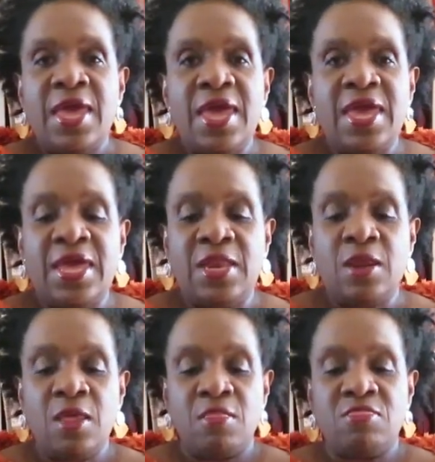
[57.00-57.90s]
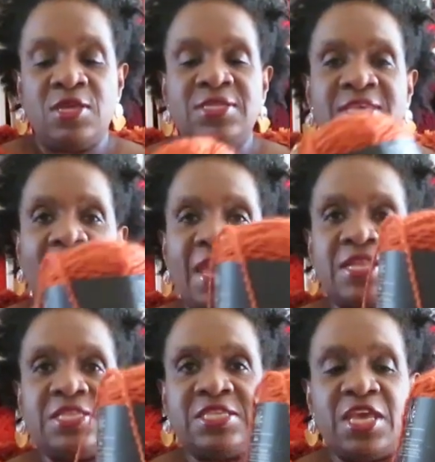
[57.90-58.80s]
in this
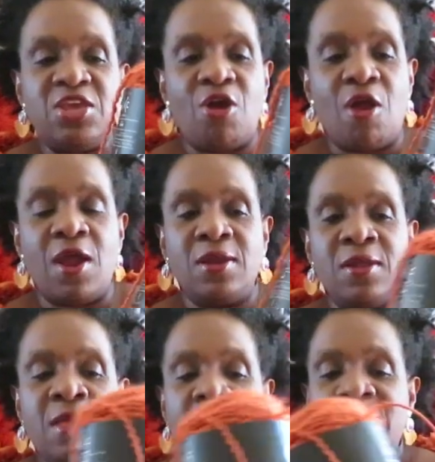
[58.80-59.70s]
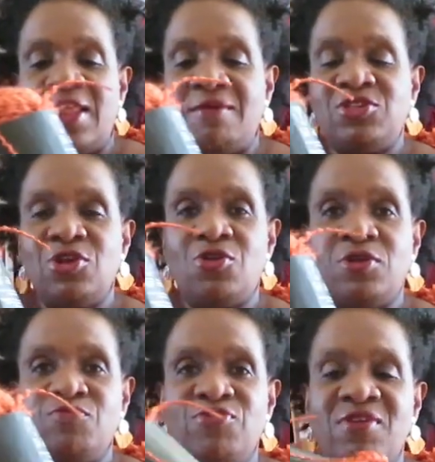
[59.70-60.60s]
K&C yarn that I've showed
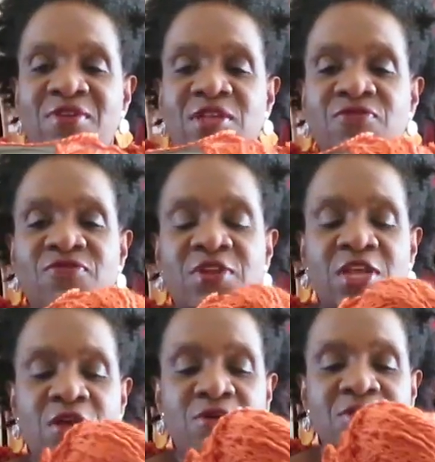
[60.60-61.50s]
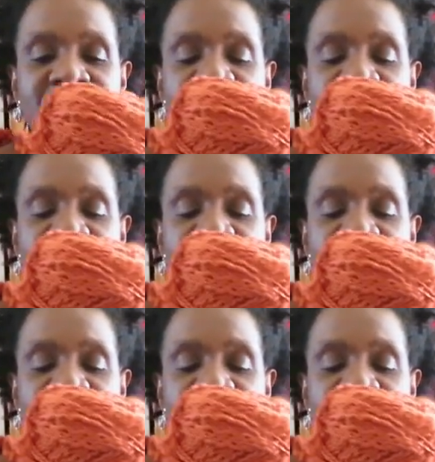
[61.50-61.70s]
in previous videos.